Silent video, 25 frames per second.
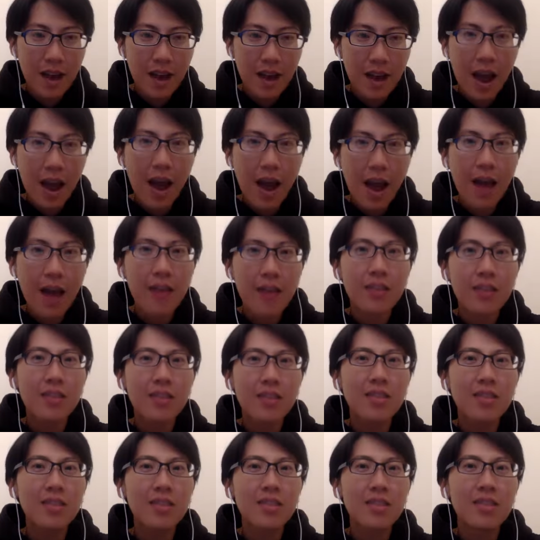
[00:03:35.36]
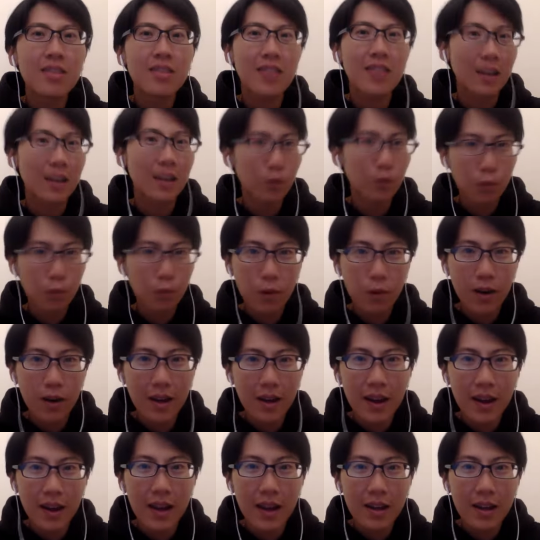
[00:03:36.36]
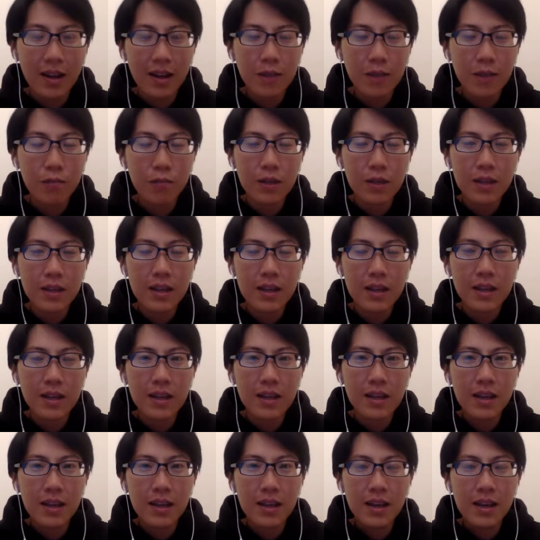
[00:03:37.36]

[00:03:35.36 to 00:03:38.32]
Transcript: And that's why I, I really,